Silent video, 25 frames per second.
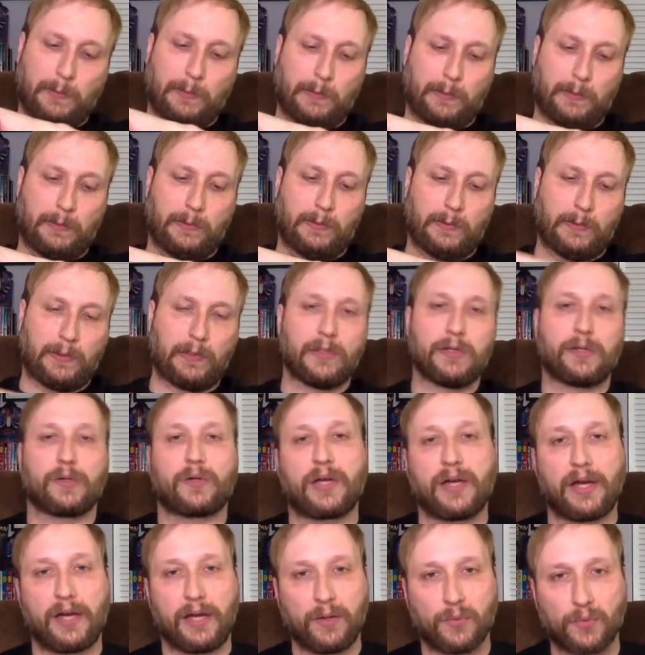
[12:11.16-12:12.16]
eh,
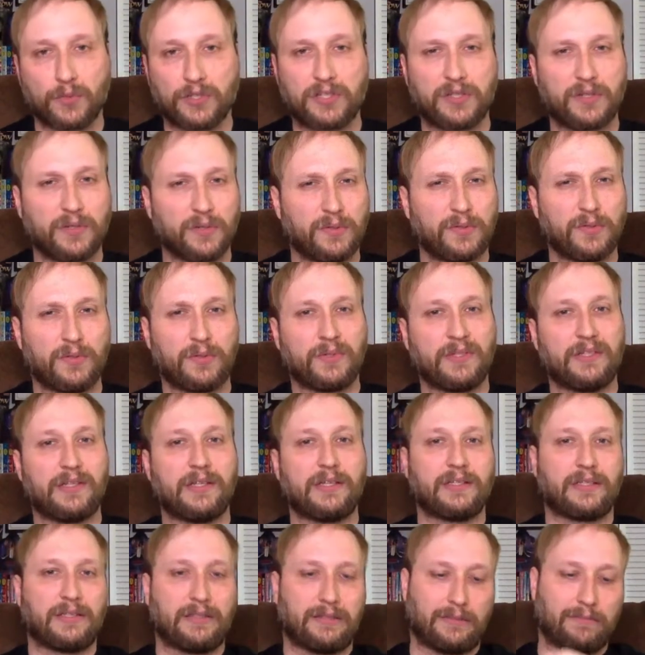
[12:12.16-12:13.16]
okay, we're still doing
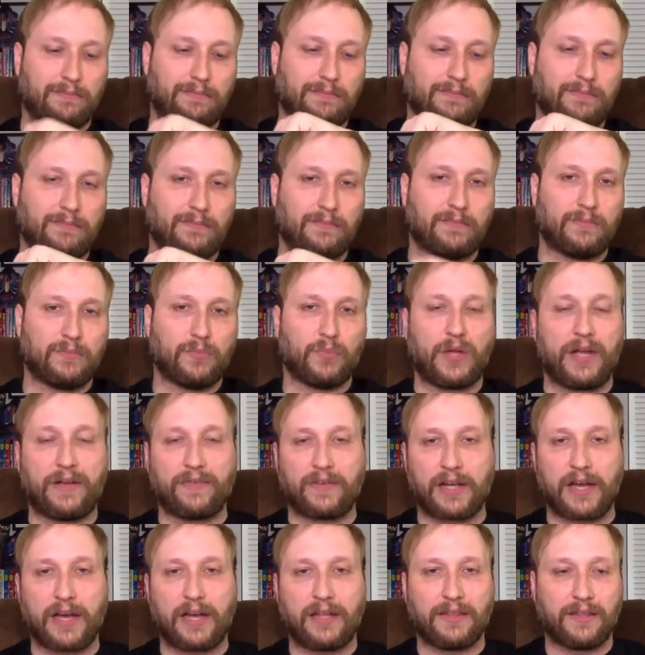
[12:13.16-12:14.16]
this. Mm, we
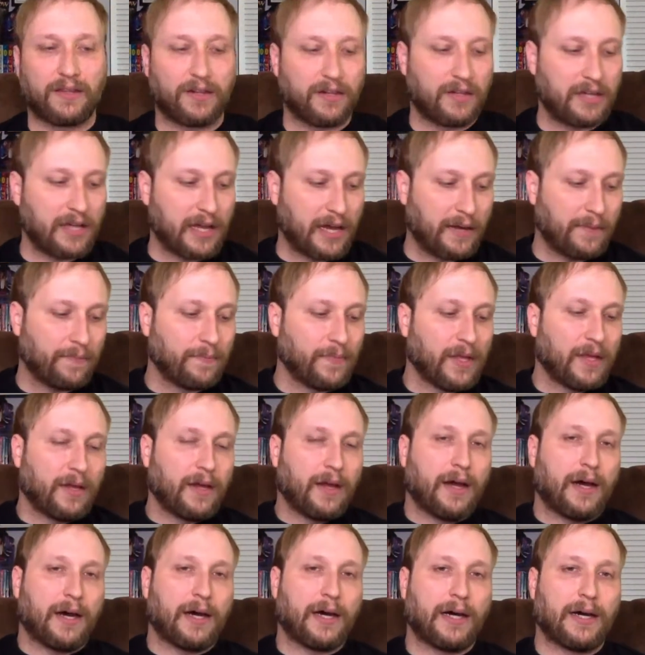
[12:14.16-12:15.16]
haven't gotten there yet.
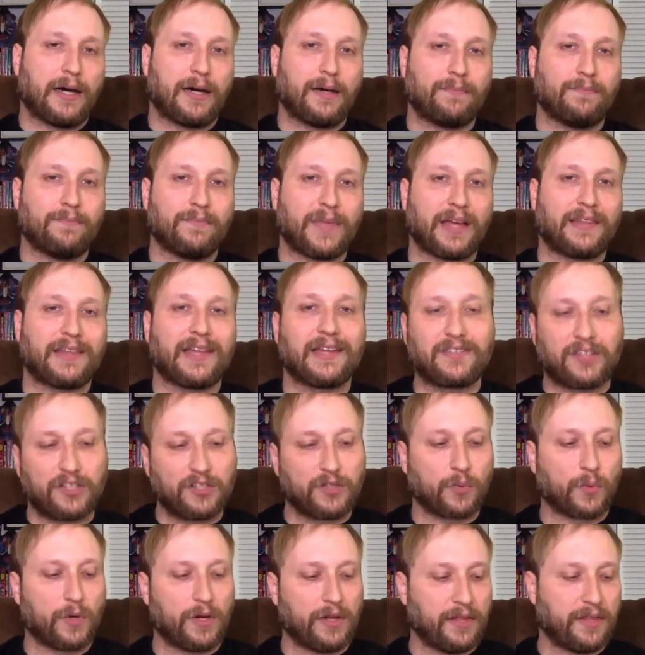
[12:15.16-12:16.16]
Um, and that's
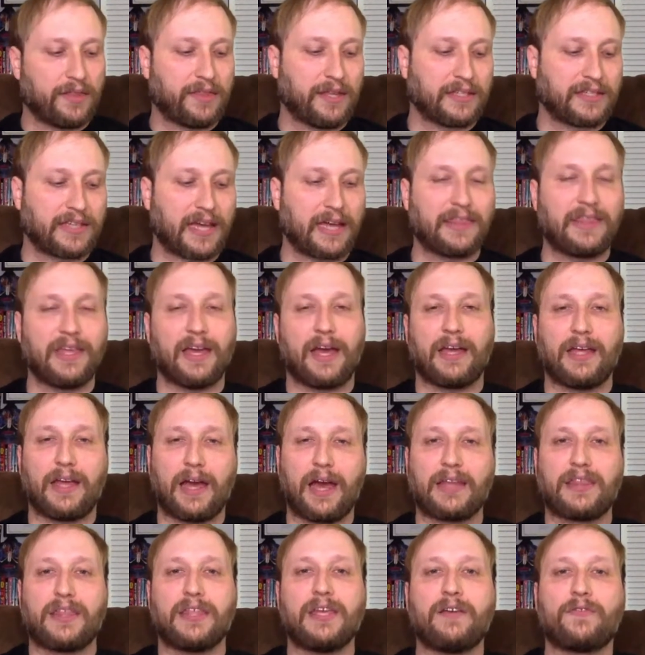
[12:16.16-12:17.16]
just one of the things I, th-
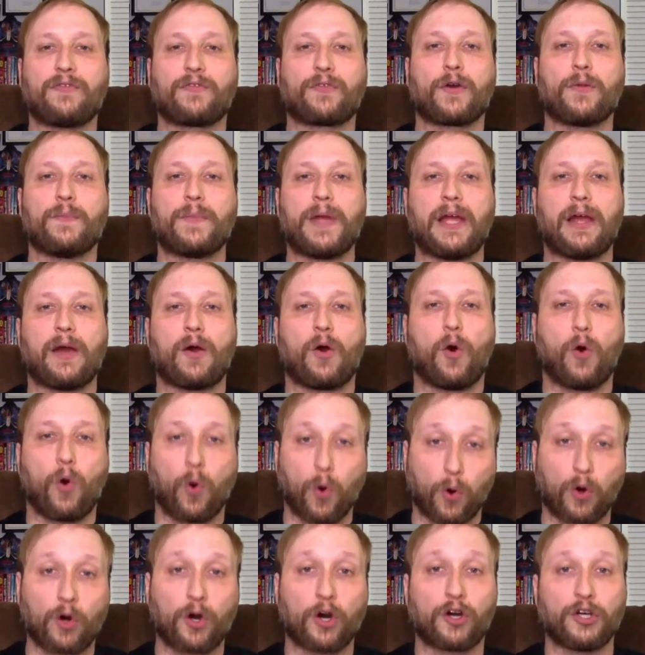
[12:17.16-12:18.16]
I think from a
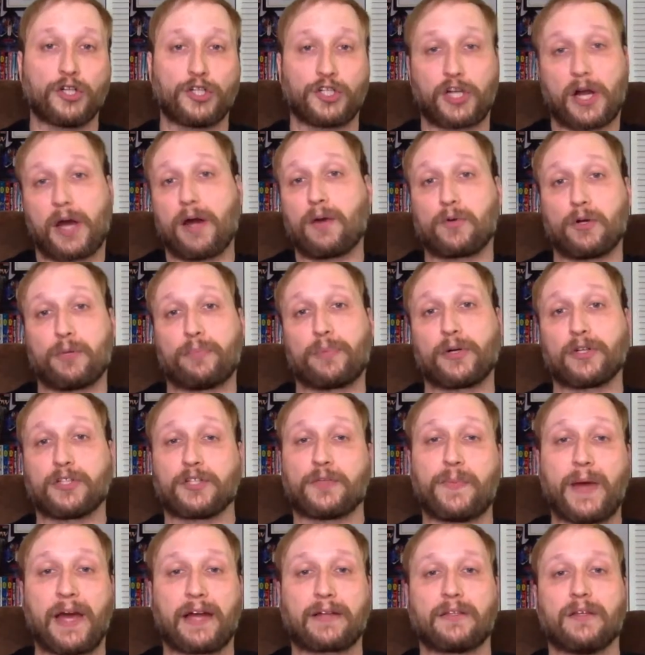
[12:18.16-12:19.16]
horror genre
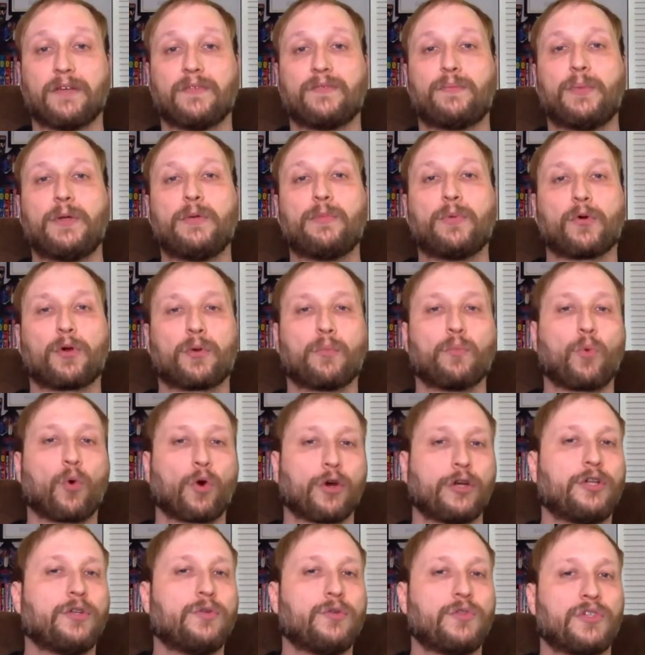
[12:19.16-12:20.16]
perspective, people are
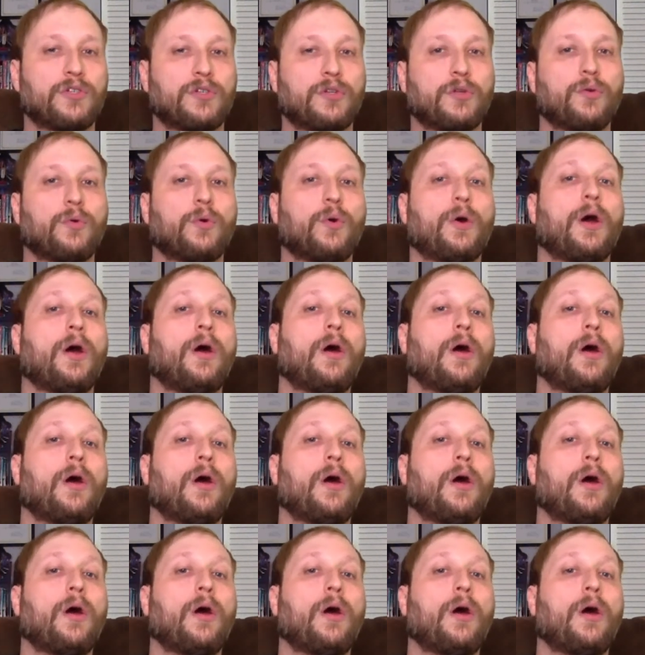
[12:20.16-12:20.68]
more used to